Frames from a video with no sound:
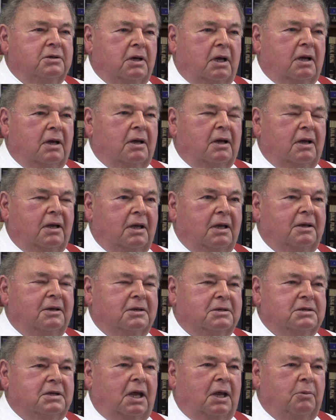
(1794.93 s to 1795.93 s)
uh, in the
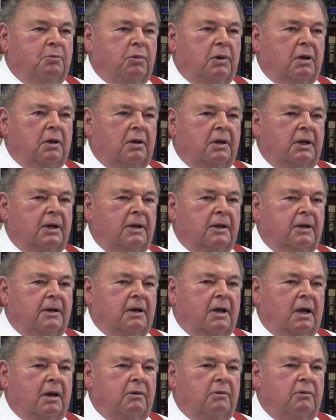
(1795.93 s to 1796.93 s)
same building, and
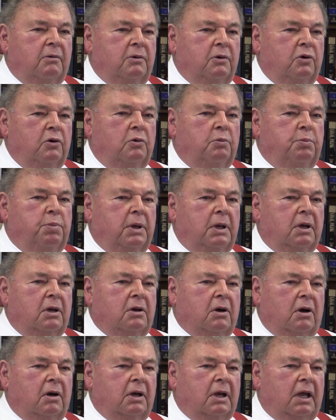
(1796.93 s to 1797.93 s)
I knew Pete
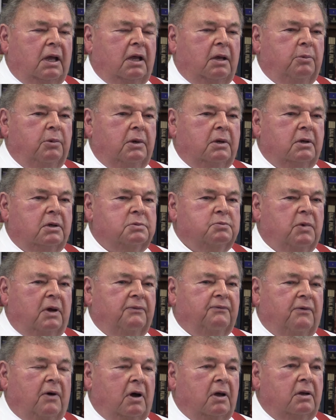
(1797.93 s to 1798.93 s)
Carnegie because my
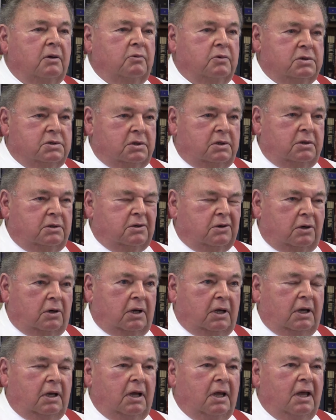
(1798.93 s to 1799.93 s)
father was an
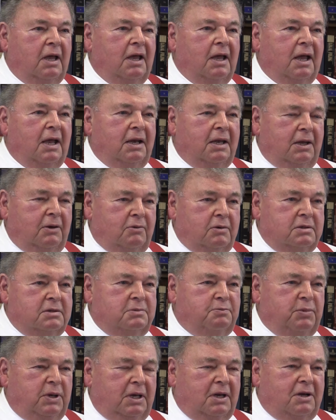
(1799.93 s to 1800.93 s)
attorney, and he was
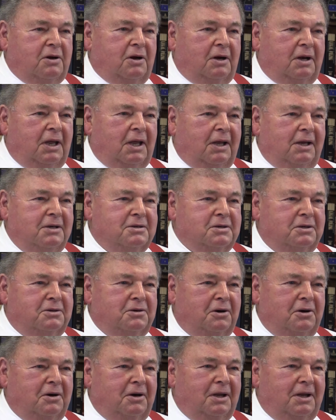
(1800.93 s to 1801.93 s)
Pete Carnegie's
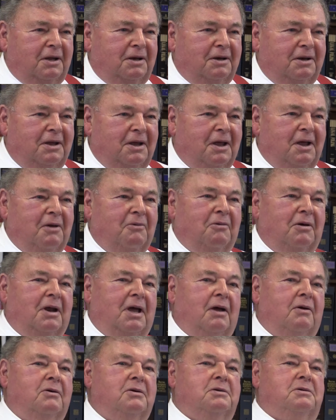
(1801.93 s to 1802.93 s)
attorney. And when
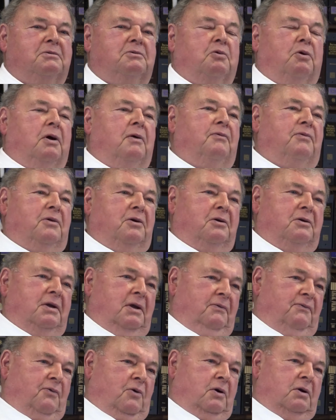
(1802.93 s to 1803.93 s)
I was 12,
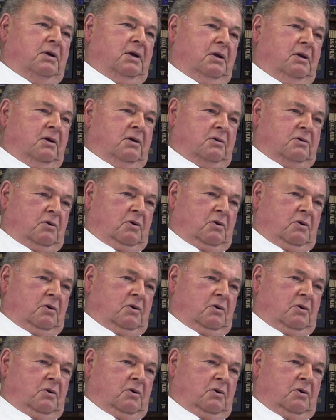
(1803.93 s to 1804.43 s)
13, 14 years